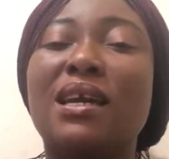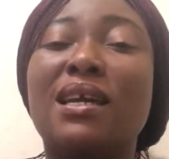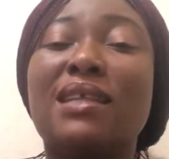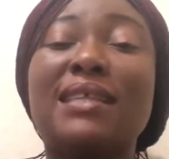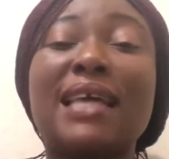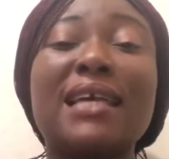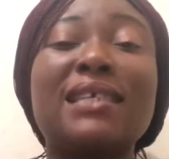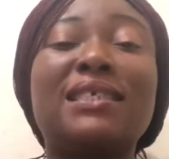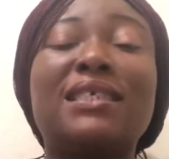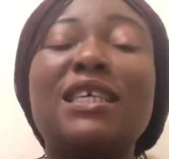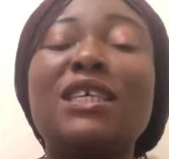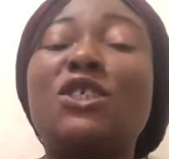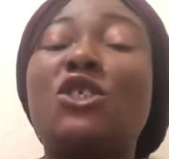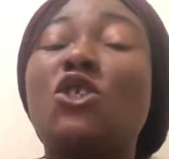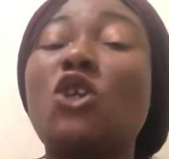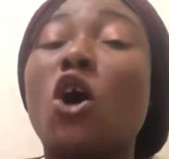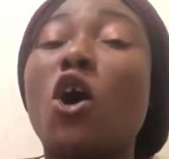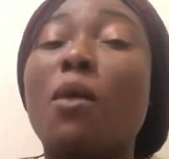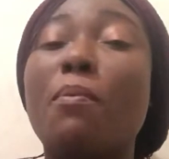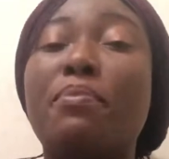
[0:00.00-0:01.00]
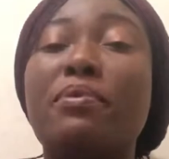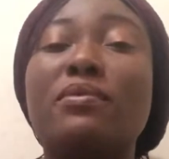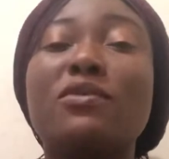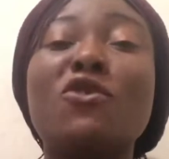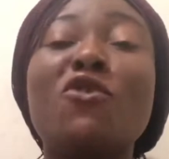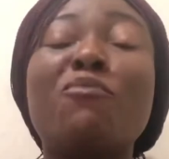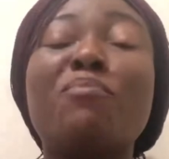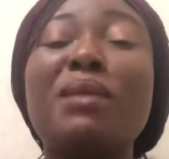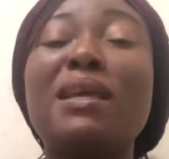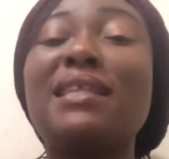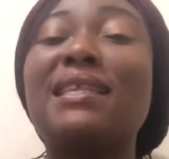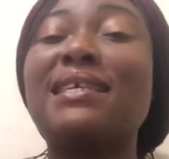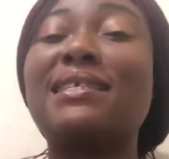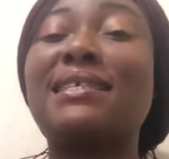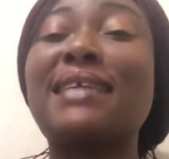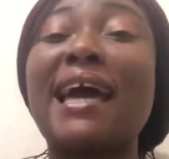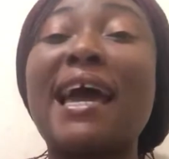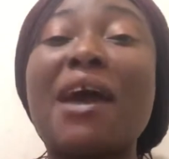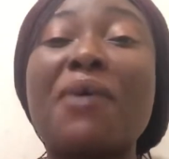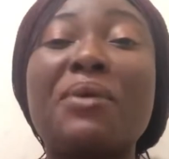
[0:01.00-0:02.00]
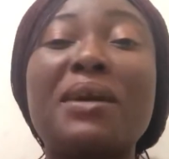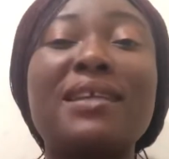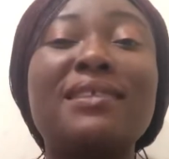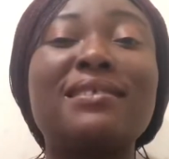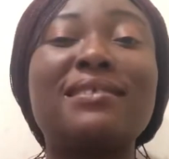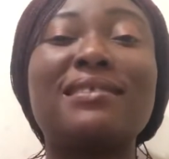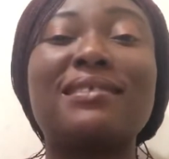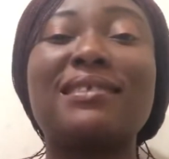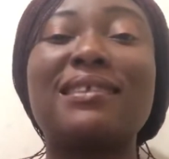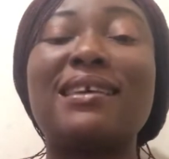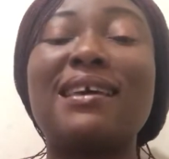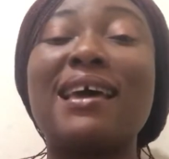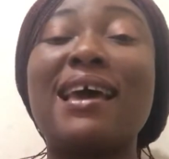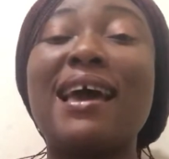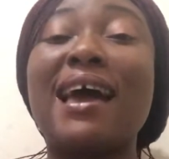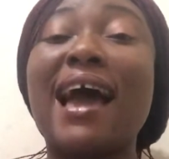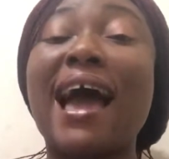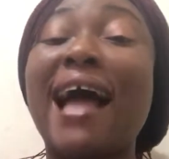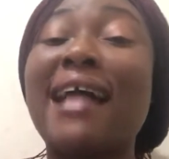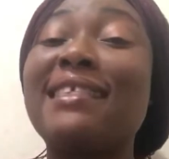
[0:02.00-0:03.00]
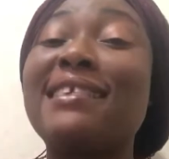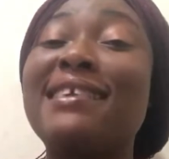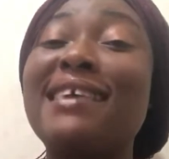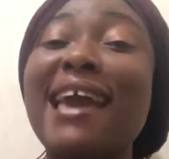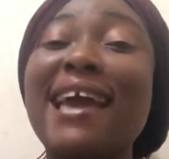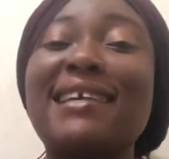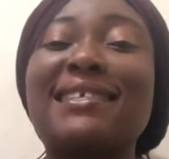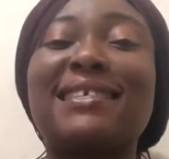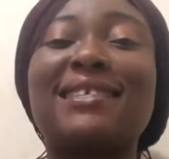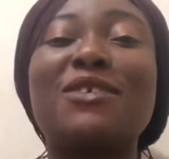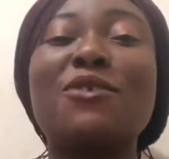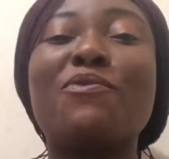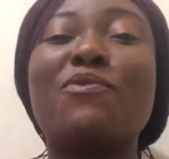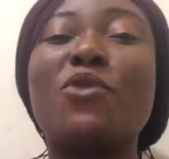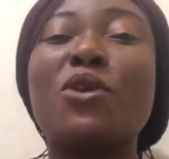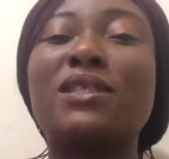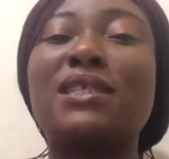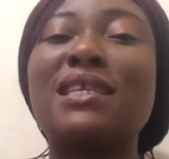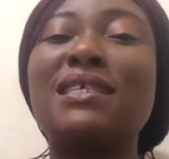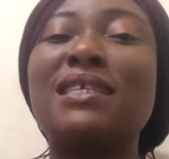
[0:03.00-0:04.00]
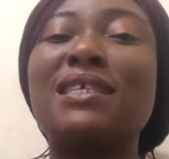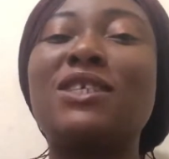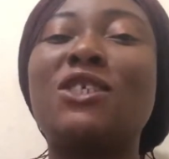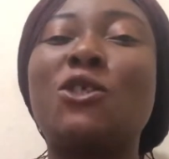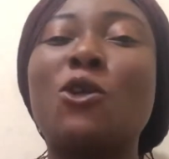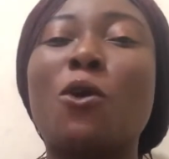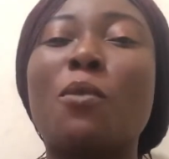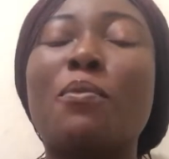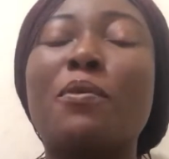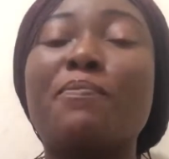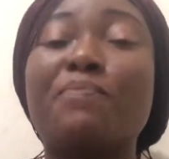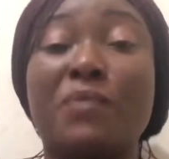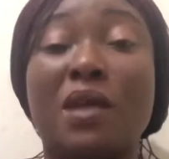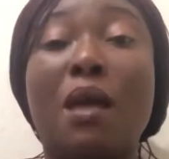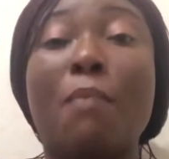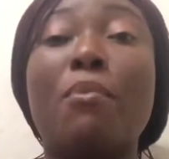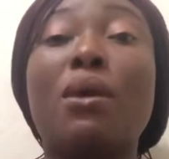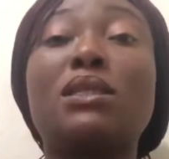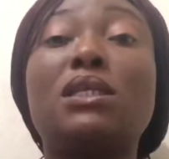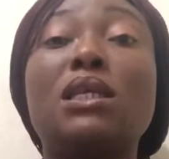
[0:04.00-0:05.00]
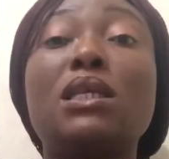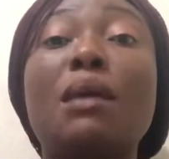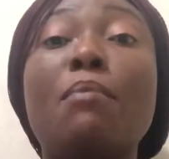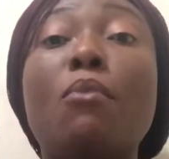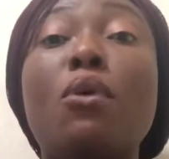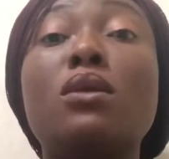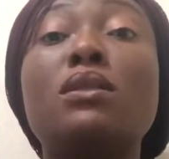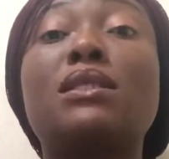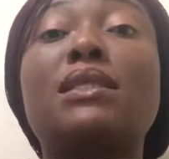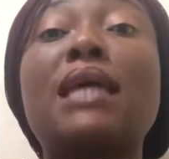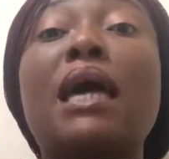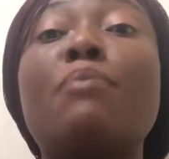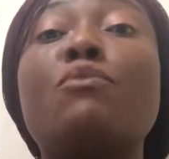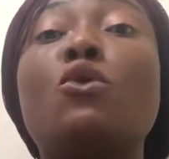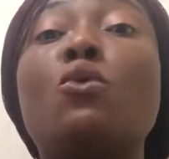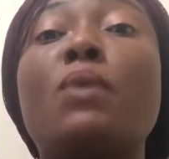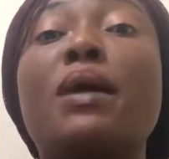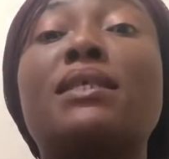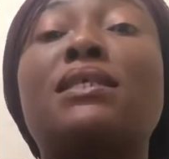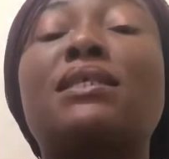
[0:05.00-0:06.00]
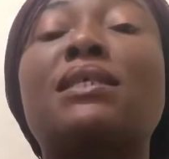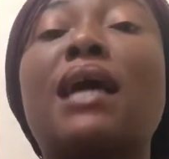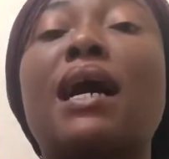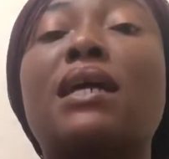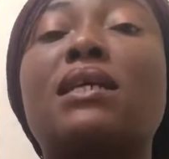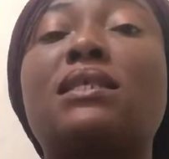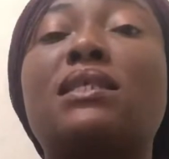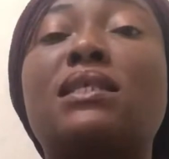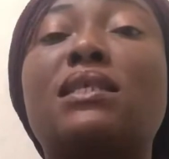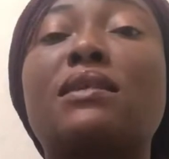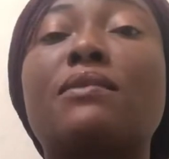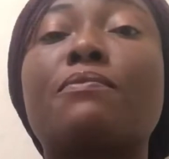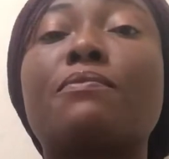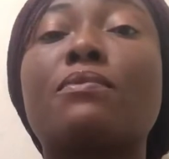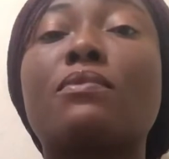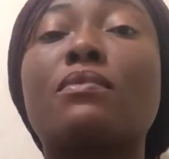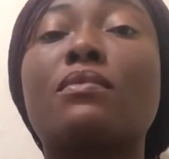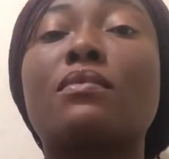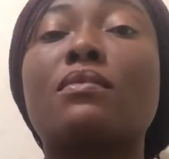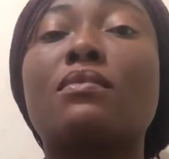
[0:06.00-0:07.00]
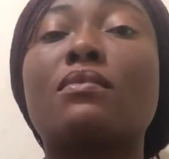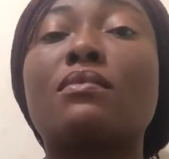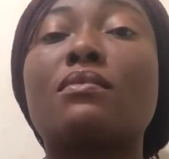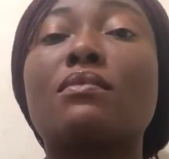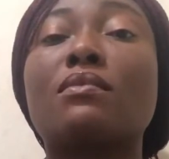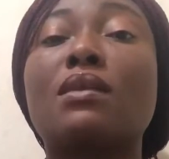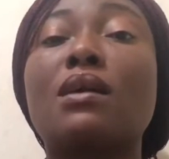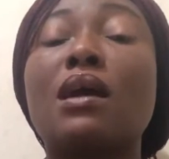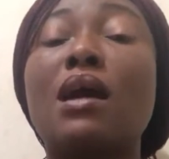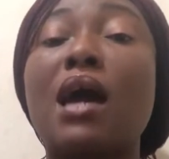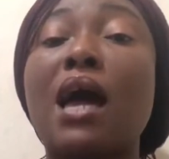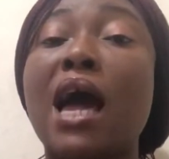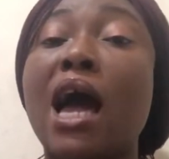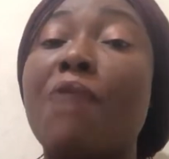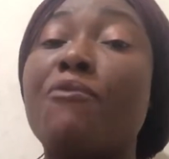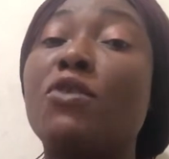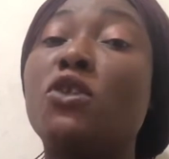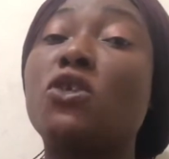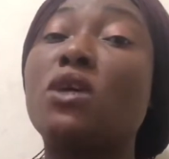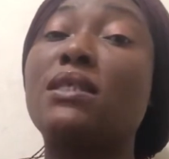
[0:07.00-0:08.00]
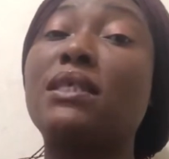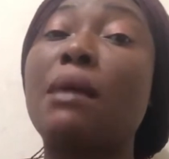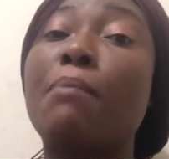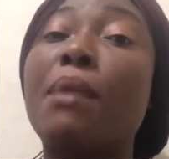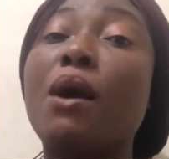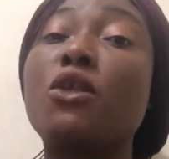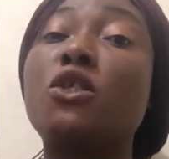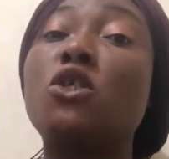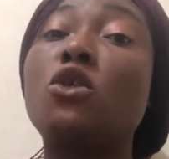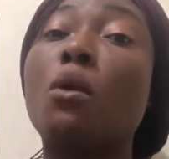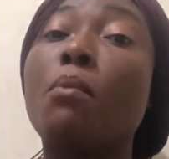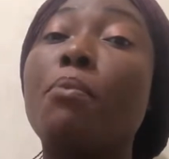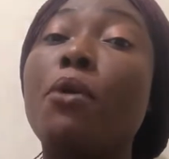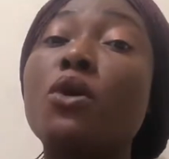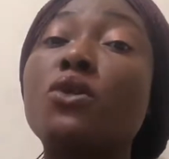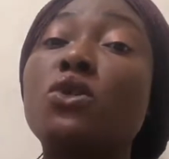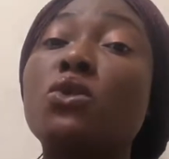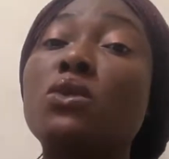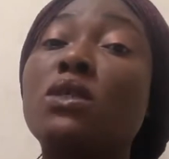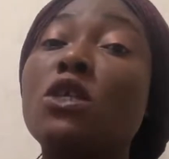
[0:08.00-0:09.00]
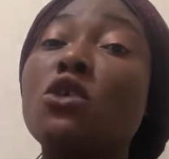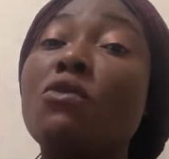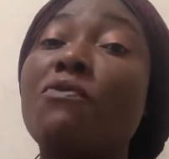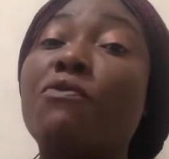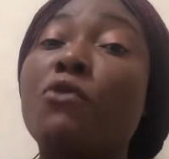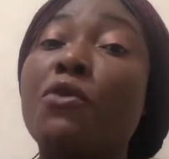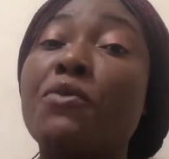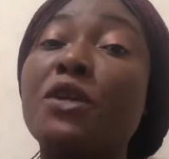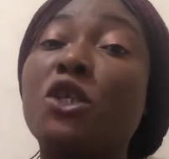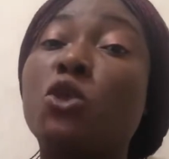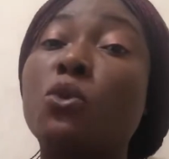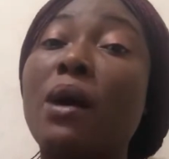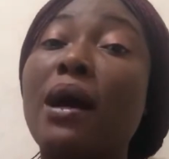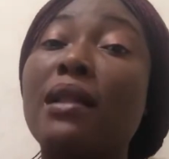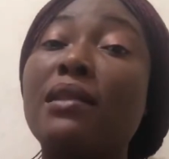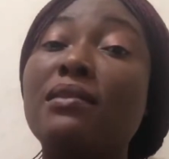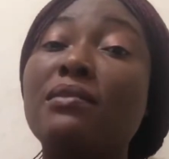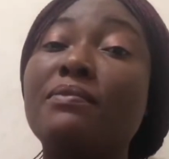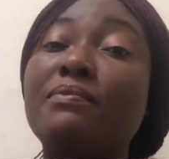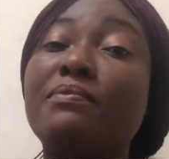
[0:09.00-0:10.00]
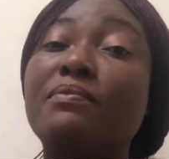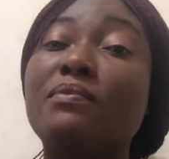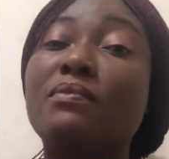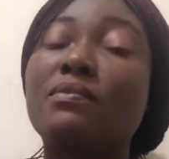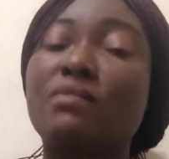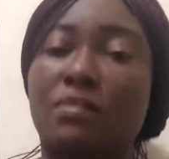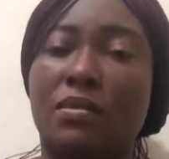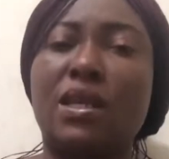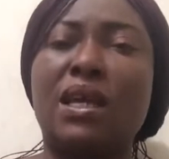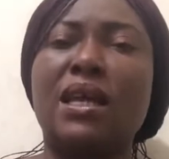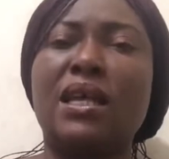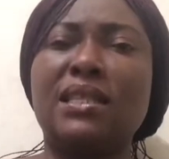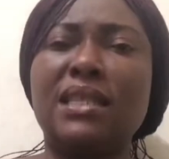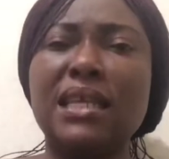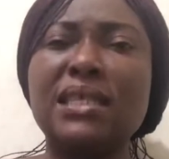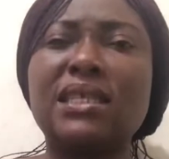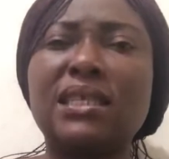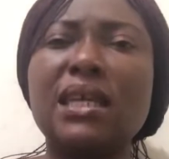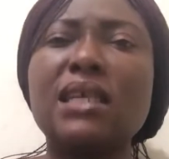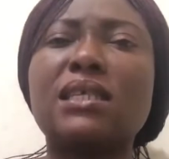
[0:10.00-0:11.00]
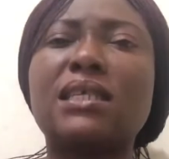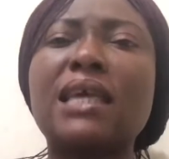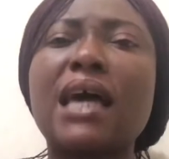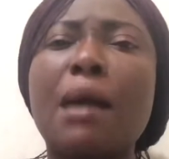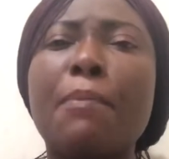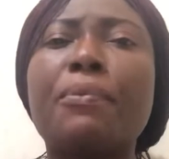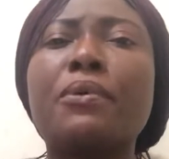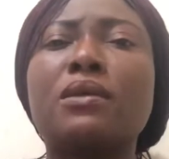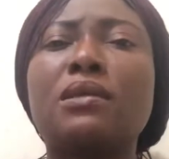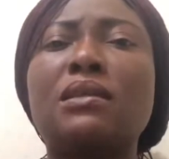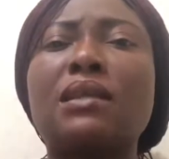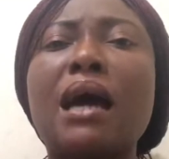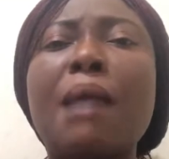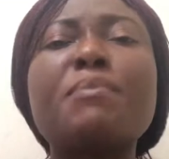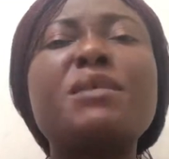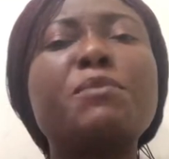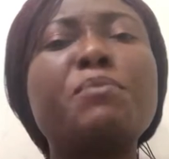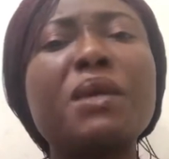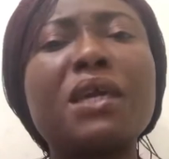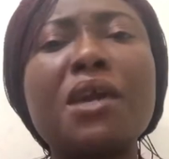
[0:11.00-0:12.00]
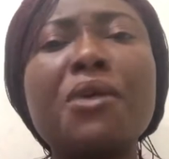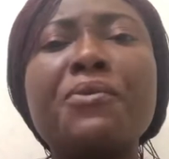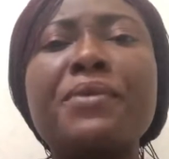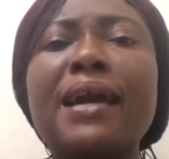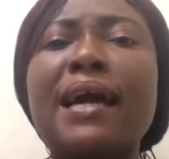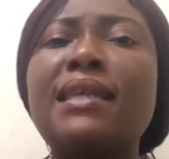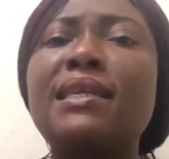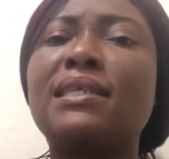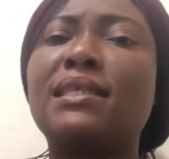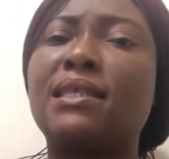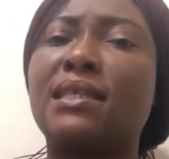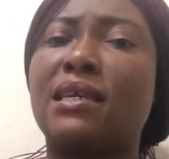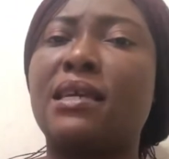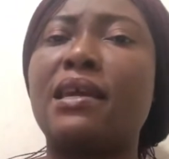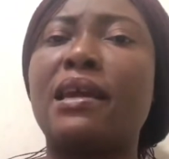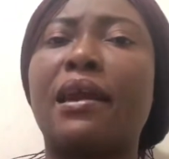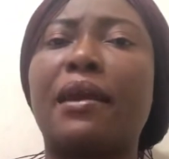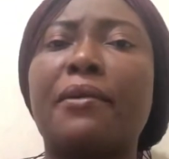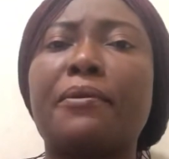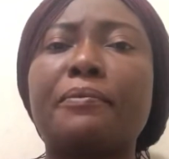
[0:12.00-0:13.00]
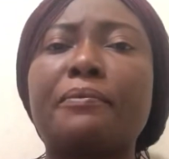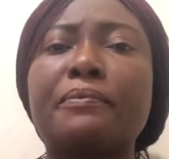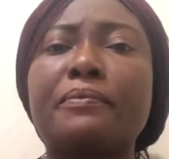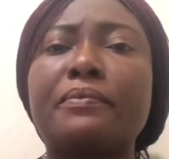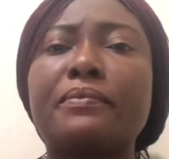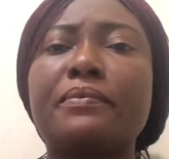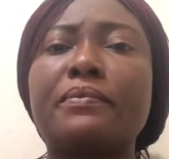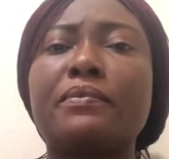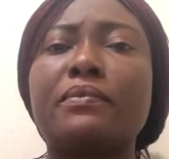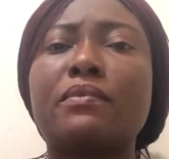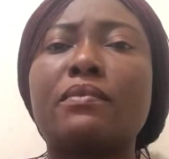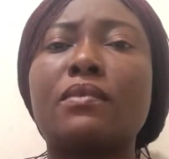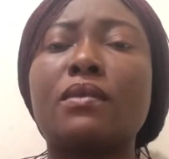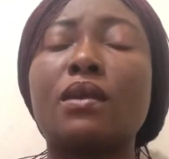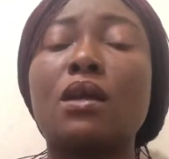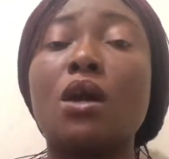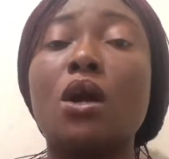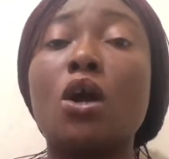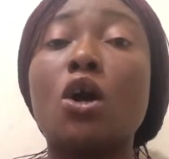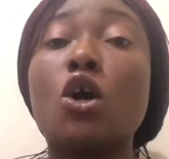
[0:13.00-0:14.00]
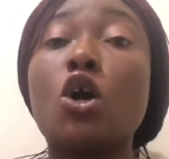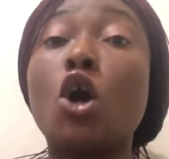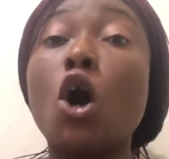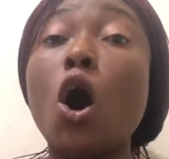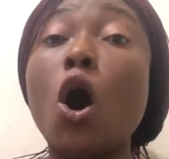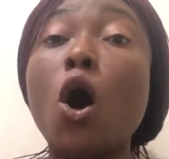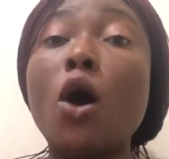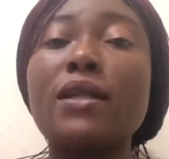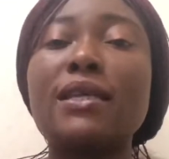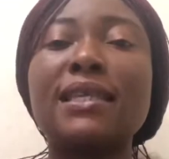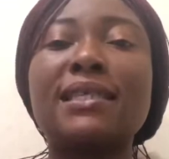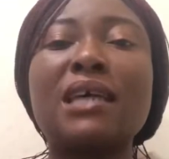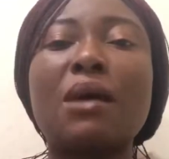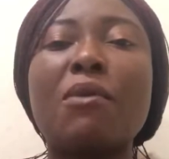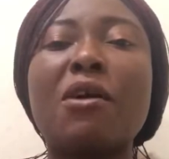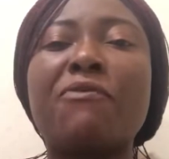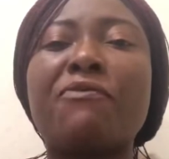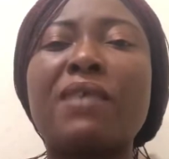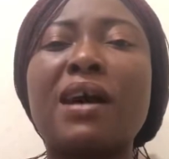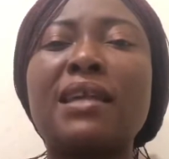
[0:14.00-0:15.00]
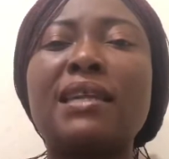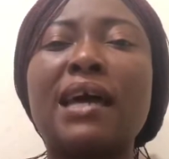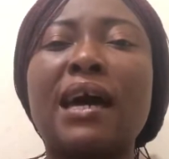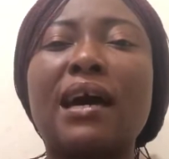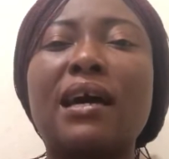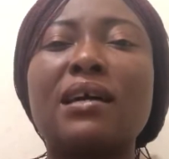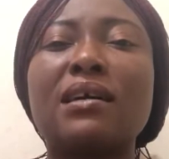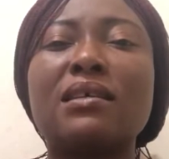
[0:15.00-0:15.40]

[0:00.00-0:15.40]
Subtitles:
There's this job you've been desiring, and yes, you've gotten this job, but in a month's time, you were sacked. Have you thought about your boss using you for ritual? These things happen. I'm speaking reality here. God is our Father.